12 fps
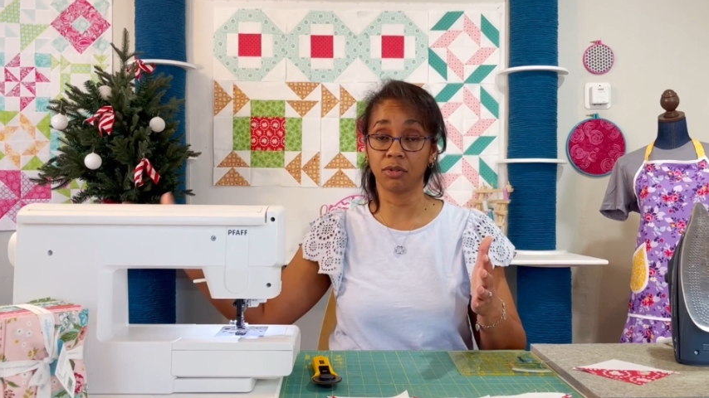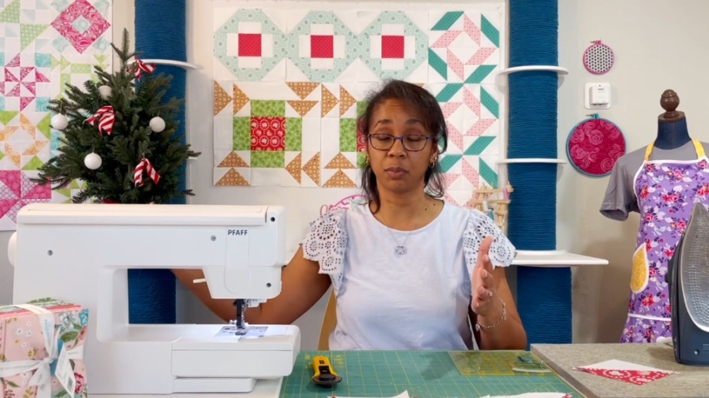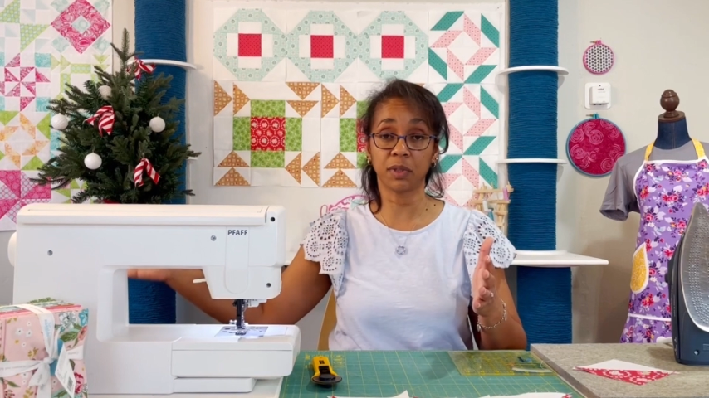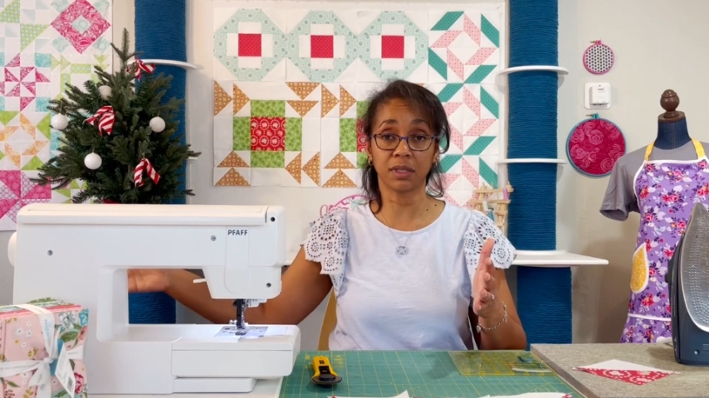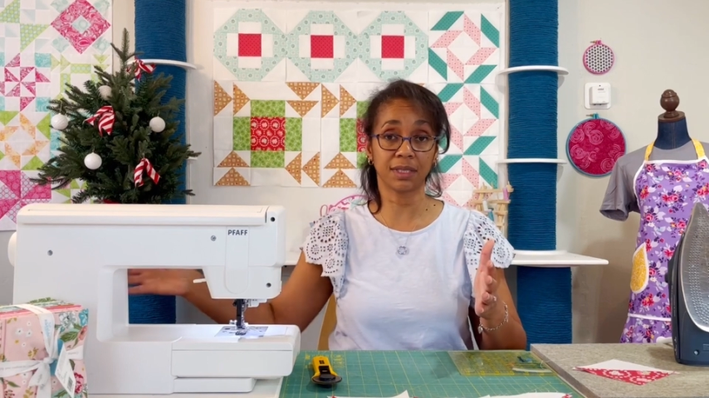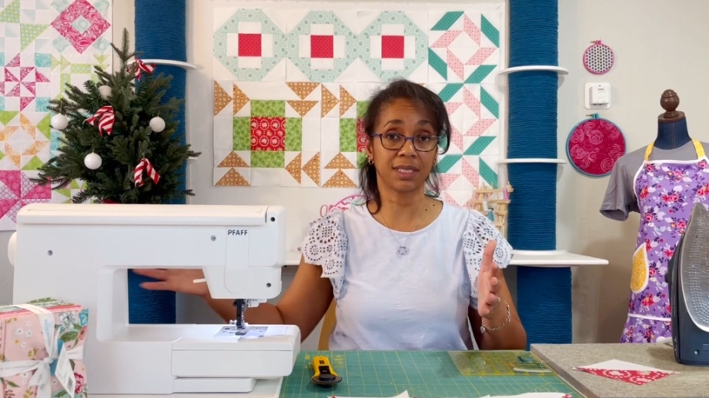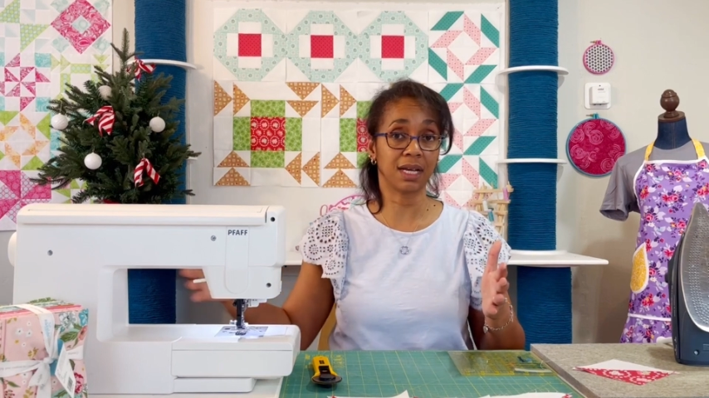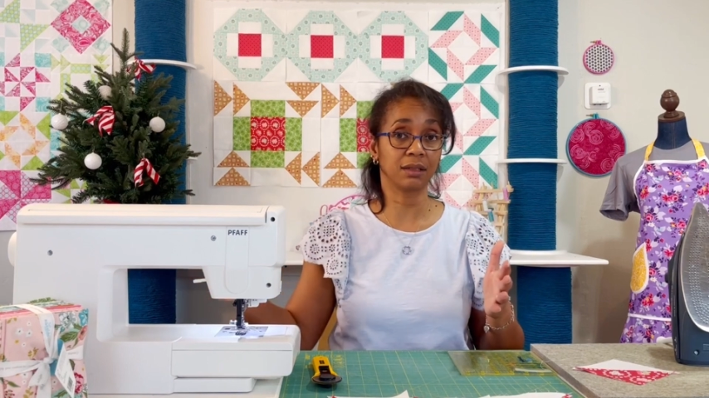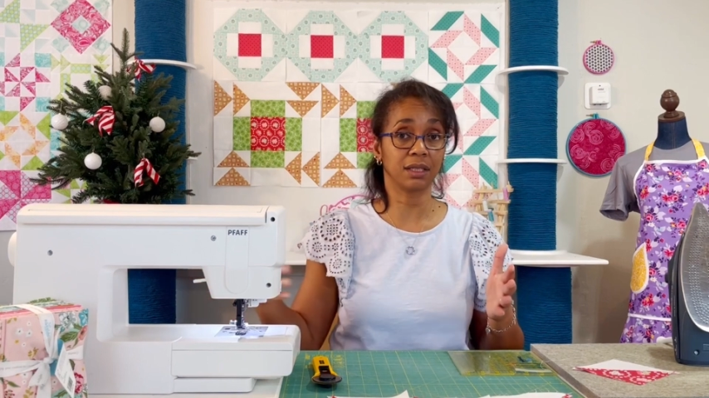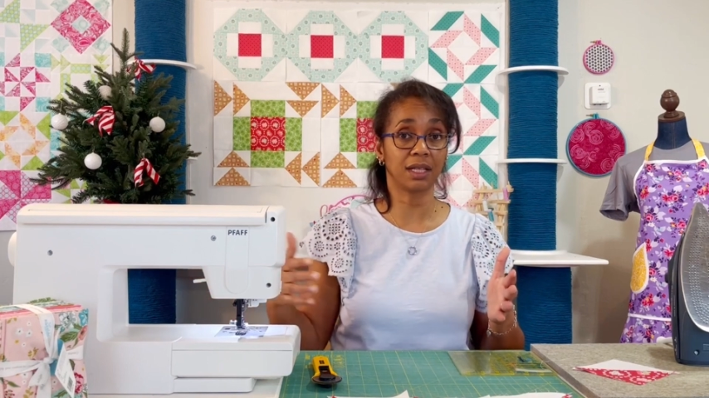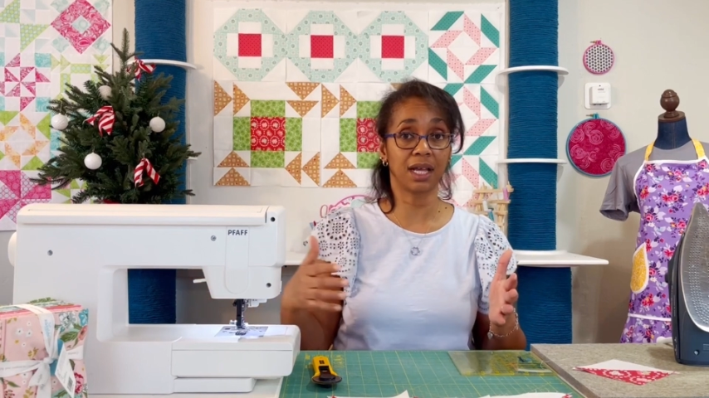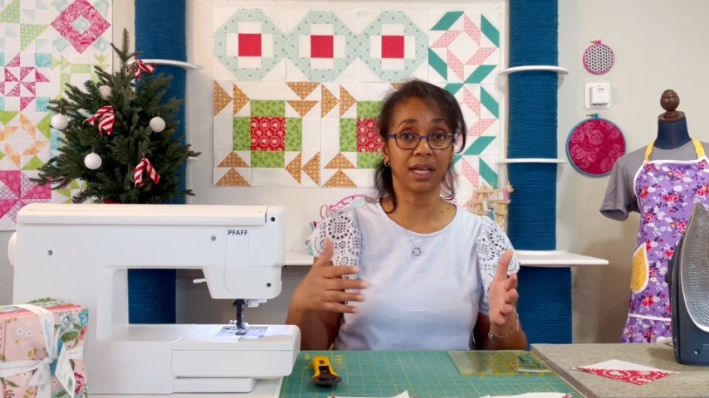ripples down
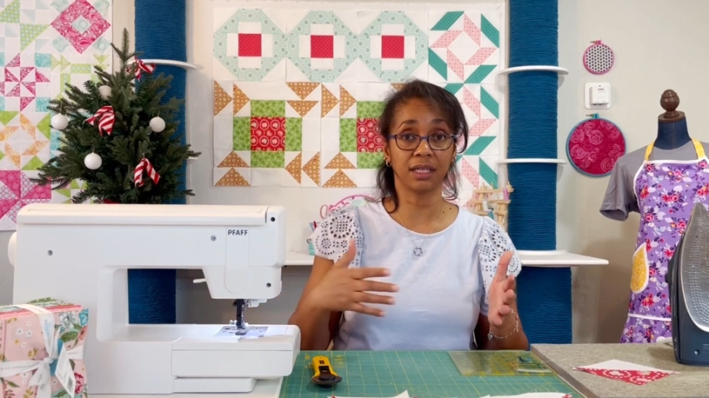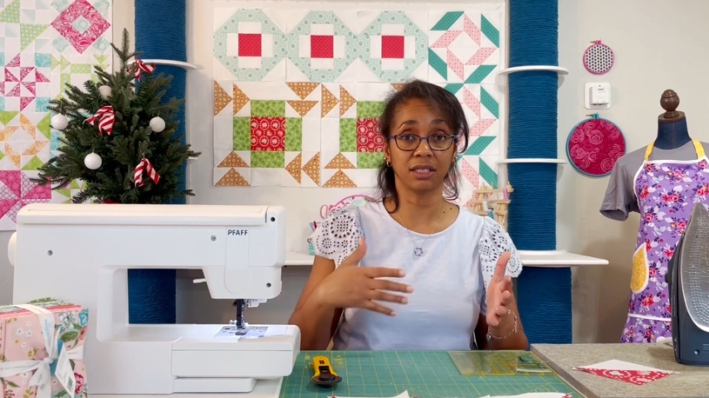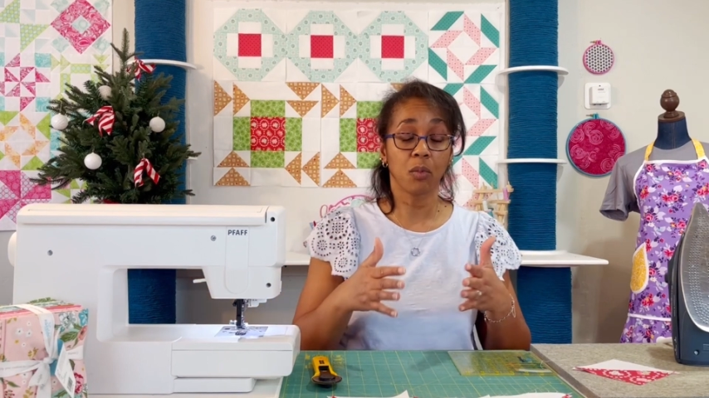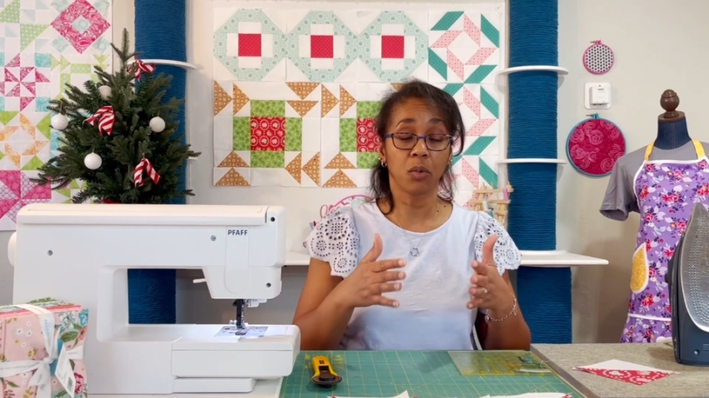the line.